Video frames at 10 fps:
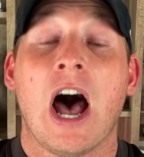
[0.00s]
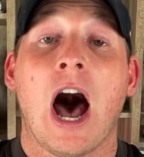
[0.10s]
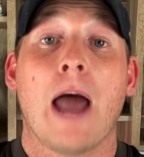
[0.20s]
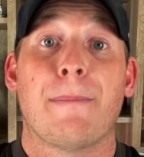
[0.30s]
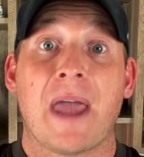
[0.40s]

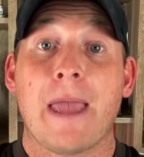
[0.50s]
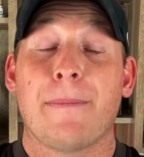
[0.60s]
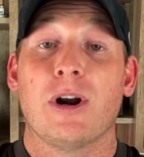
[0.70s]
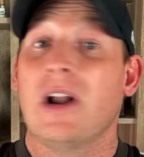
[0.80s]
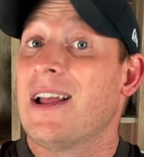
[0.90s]
On
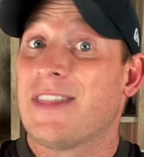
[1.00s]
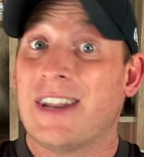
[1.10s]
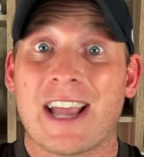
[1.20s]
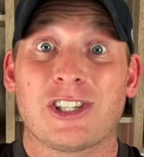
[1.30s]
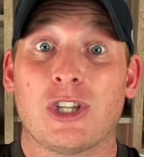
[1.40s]
paper, the
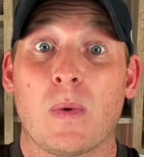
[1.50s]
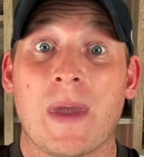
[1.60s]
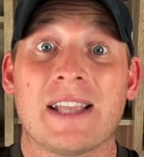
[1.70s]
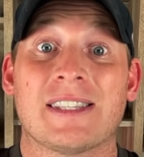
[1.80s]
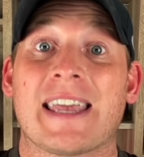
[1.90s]
next two
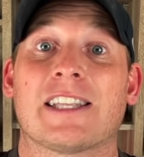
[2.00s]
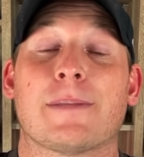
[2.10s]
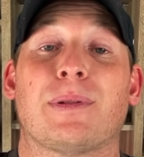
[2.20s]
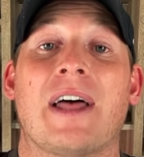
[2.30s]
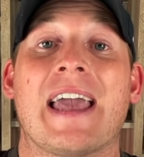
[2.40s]
weeks, they get to
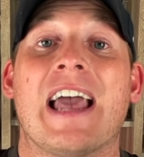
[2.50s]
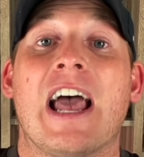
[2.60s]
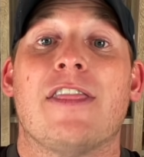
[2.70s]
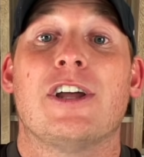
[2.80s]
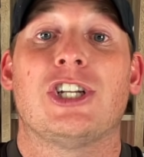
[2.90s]
play
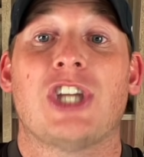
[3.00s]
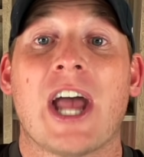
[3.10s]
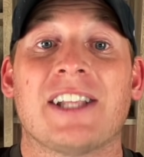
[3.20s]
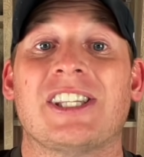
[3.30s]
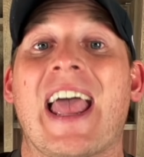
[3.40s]
the
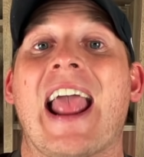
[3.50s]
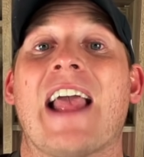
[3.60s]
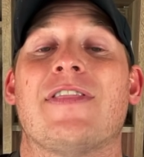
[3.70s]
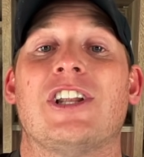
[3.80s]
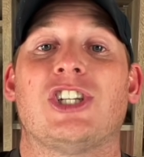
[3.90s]
Jets
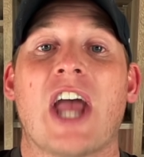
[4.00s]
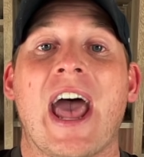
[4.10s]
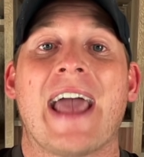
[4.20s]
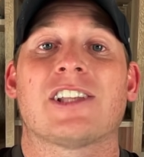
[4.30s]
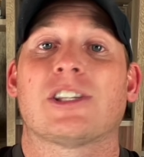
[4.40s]
and the
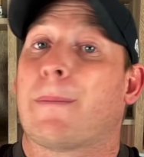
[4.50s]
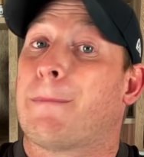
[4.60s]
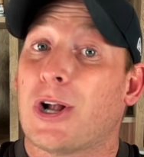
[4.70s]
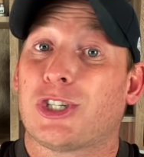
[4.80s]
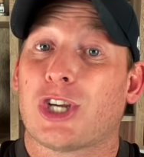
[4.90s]
Jags.
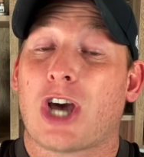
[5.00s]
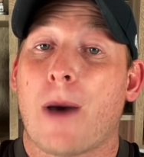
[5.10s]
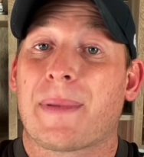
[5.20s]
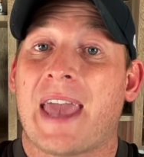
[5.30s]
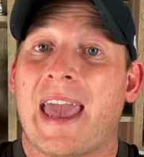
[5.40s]
Bunch of
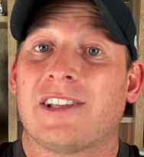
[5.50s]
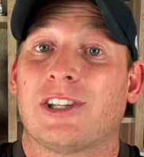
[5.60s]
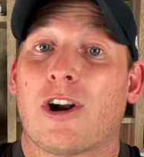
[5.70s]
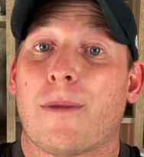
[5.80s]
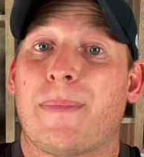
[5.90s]
cupcakes, in
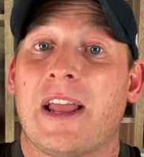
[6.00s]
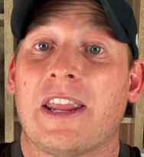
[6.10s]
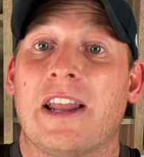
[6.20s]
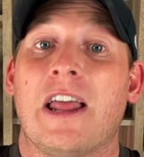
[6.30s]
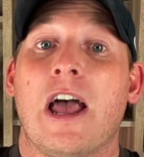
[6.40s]
our
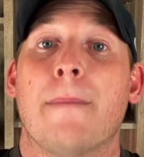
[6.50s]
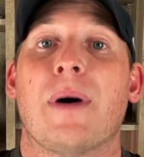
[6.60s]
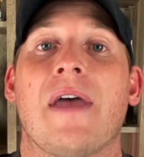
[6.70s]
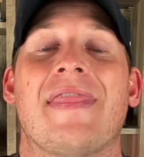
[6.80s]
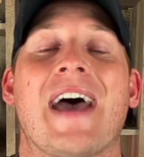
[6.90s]
opinion,
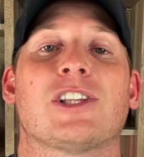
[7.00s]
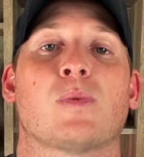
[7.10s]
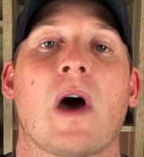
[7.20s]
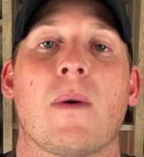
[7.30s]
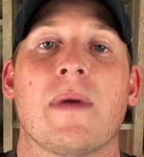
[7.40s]
but that's
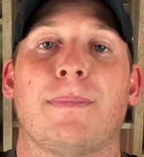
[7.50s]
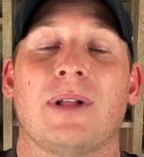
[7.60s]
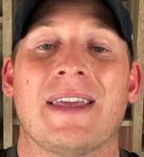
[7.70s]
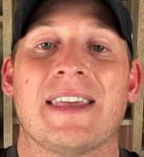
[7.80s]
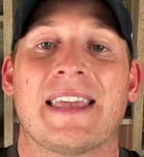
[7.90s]
why we
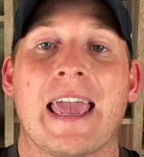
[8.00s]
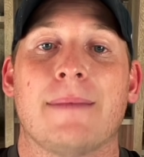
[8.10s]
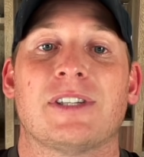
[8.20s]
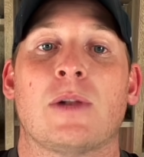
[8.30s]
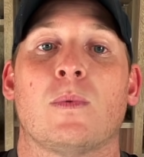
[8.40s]
play the
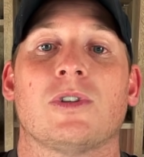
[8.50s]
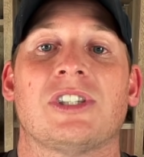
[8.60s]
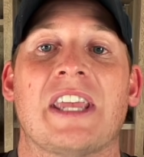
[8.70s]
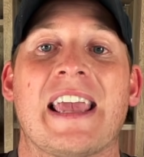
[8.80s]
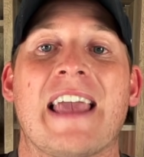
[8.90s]
games, and we'll
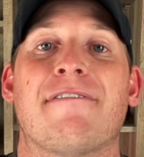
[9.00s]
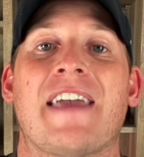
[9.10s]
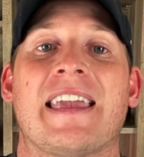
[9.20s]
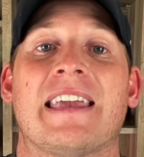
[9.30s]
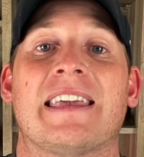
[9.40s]
see if they
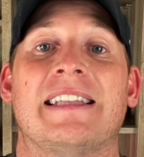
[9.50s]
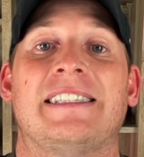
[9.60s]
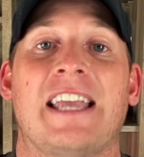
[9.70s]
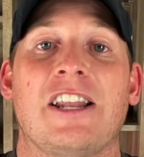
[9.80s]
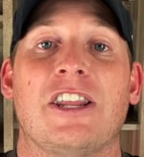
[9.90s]
can
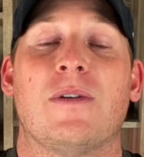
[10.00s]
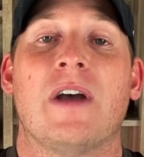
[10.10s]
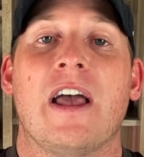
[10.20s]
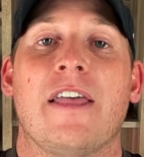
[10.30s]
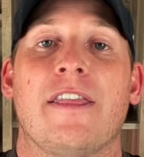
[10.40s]
continue
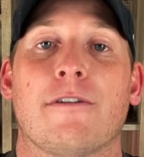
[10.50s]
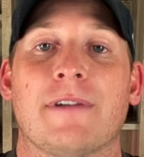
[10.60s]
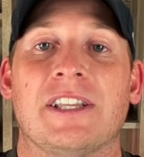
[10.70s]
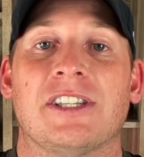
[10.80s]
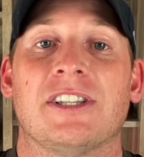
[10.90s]
their
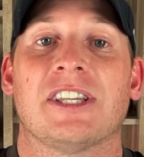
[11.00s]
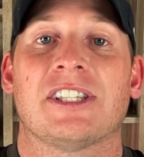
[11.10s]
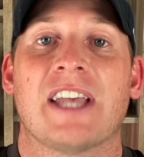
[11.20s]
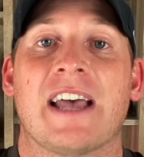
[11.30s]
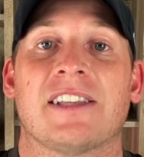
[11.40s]
recent
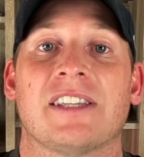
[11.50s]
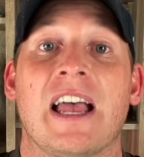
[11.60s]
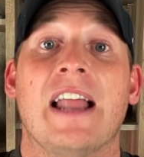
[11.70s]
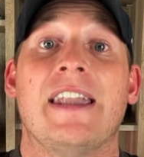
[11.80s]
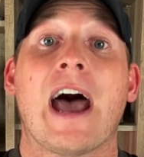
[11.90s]
success.
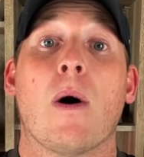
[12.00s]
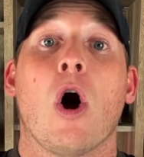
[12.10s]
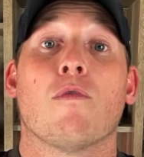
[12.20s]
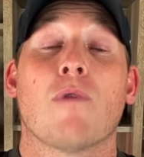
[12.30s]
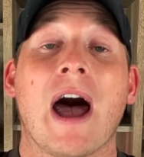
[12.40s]
Now,
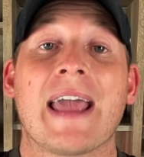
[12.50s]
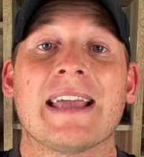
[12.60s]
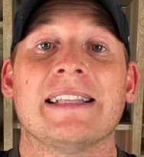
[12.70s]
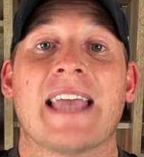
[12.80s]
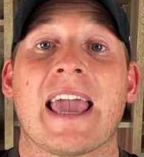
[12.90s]

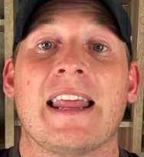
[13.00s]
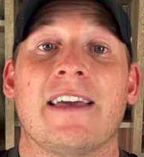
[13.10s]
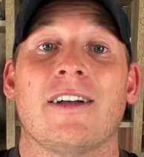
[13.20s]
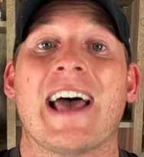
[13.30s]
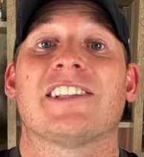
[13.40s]
Ryan
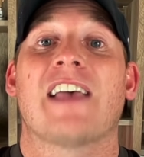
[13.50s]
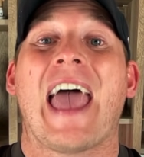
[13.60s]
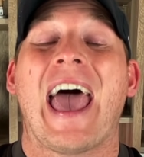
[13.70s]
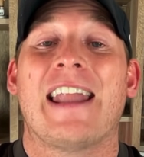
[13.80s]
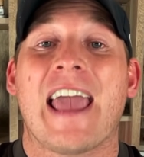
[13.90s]
Tannehill has
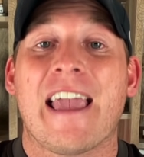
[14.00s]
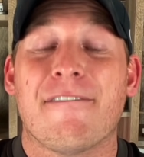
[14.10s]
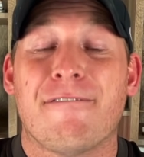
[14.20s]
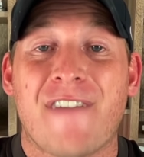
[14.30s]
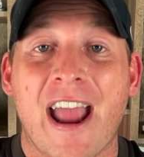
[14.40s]
had
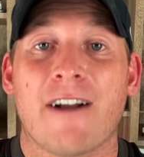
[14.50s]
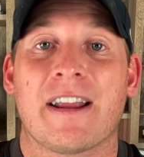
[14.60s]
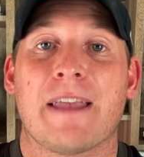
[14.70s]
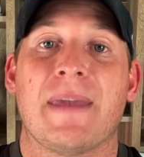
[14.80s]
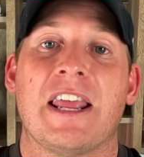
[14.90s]
a
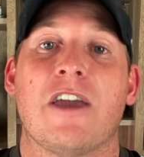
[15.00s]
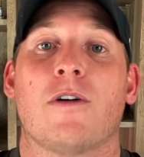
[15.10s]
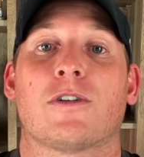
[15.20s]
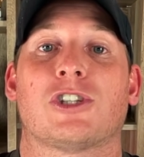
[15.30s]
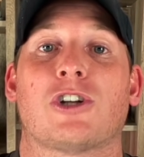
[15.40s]
very
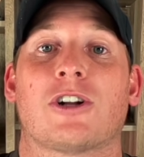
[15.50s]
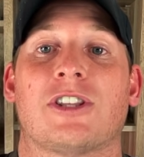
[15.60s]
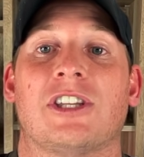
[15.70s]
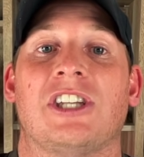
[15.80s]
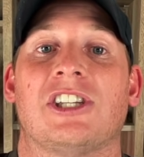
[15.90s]
mediocre start to
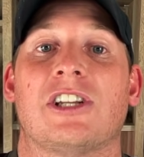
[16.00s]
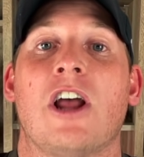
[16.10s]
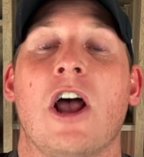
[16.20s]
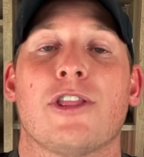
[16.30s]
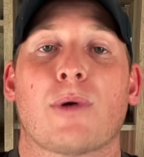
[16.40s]
the season,
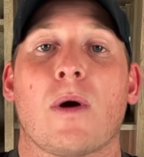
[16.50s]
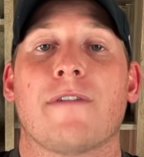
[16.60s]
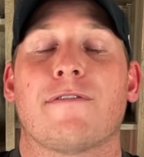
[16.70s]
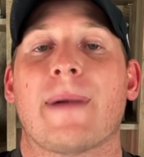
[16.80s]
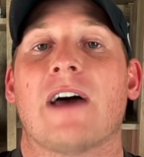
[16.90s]
throwing
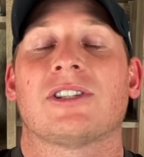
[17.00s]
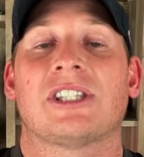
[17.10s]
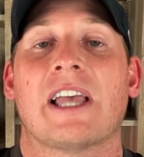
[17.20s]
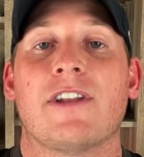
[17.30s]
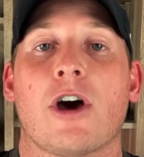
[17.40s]
for about
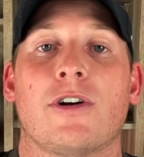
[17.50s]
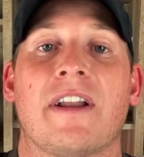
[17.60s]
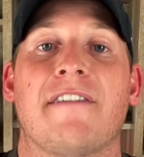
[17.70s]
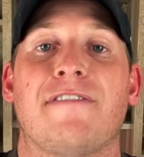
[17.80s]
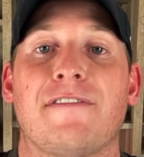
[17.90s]

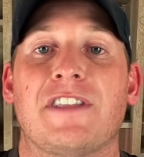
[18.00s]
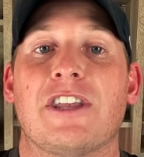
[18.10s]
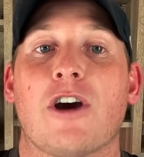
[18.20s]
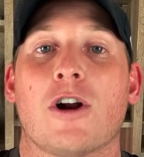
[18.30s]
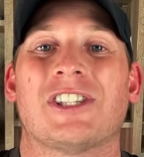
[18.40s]
750
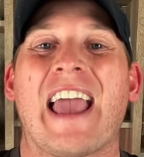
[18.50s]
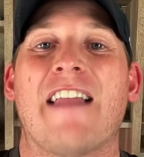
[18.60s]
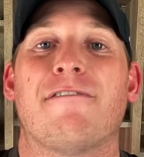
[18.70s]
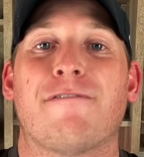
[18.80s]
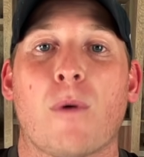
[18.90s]
yards
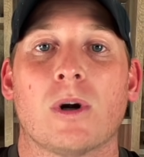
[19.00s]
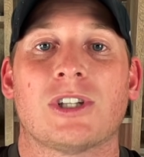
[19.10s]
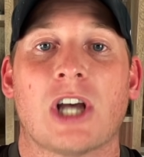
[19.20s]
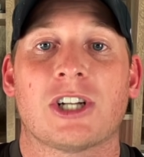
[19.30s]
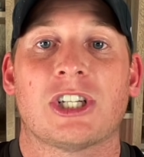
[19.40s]
and four
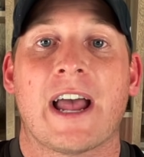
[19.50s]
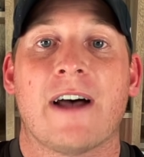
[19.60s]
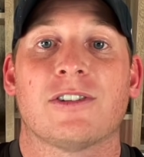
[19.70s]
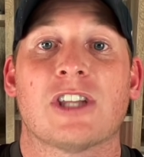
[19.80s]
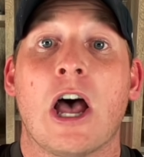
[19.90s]

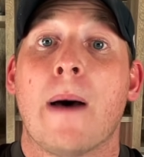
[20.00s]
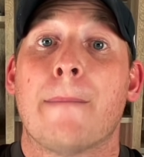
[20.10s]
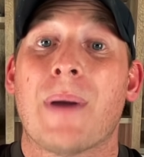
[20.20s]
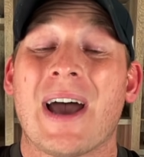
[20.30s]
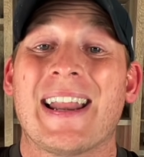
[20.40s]
touchdowns,
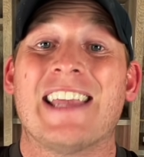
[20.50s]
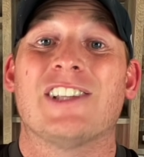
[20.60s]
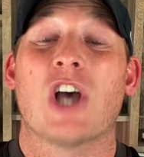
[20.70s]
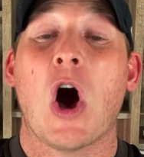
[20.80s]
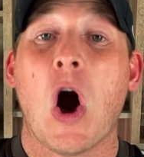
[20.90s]
but
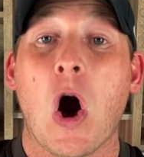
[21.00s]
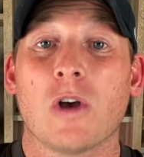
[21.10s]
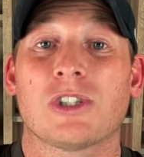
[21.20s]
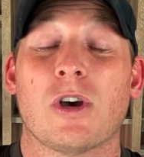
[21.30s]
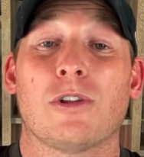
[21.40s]
he's
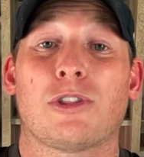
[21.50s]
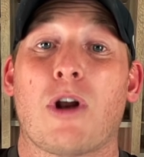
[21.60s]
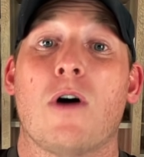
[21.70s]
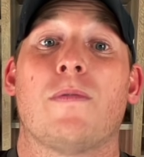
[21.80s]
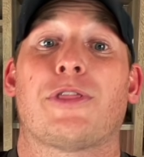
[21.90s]
also
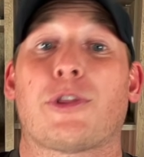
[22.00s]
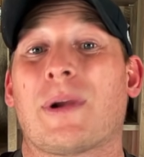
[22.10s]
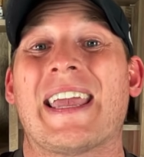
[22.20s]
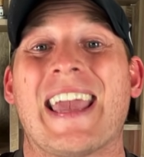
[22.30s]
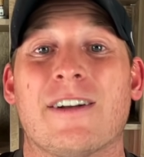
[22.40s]
thrown
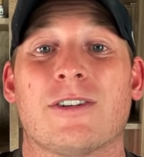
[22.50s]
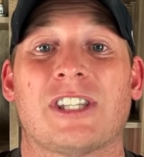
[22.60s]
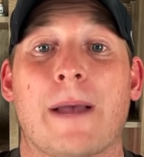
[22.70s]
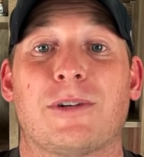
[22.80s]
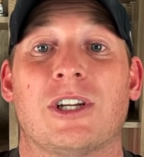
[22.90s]
three
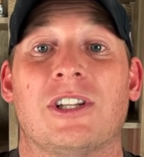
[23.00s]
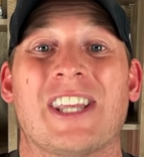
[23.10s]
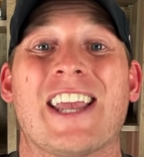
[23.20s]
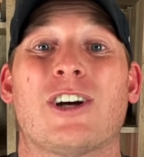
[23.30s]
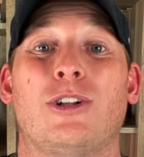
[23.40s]
interceptions,
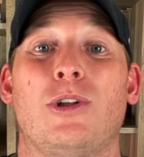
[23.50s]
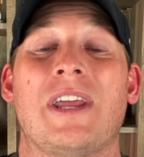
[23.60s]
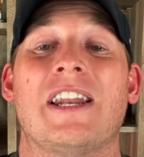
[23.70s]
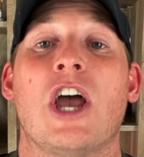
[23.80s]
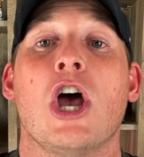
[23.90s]

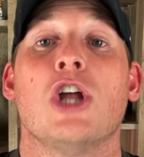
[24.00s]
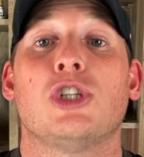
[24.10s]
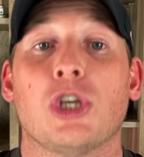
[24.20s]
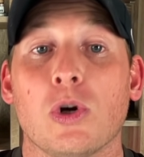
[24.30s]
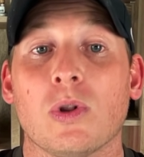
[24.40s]
including
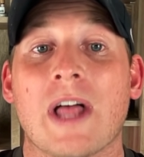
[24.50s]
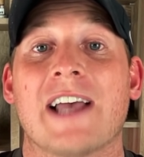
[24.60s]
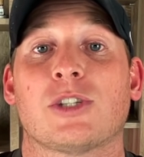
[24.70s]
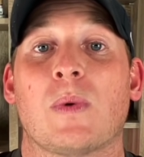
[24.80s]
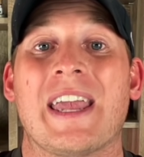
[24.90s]
two
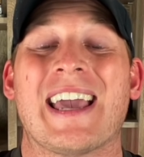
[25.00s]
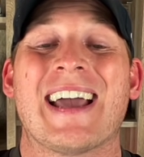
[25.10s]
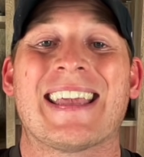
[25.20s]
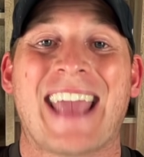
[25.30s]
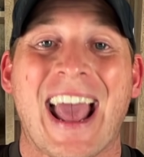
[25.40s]
last week
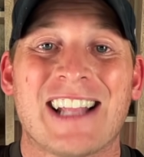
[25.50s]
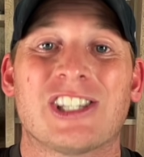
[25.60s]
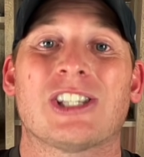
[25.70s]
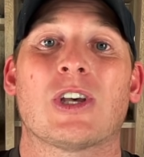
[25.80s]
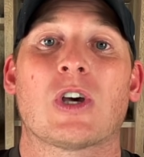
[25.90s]

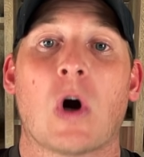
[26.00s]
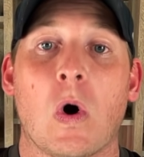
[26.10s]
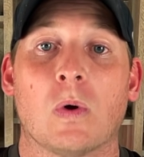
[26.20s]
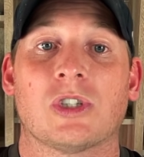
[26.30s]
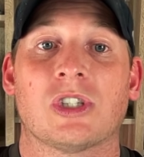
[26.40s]
against the
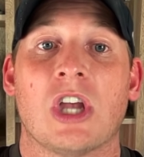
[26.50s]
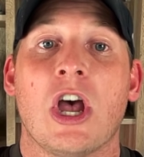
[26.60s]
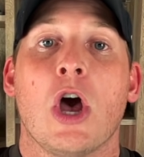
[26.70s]
Colts.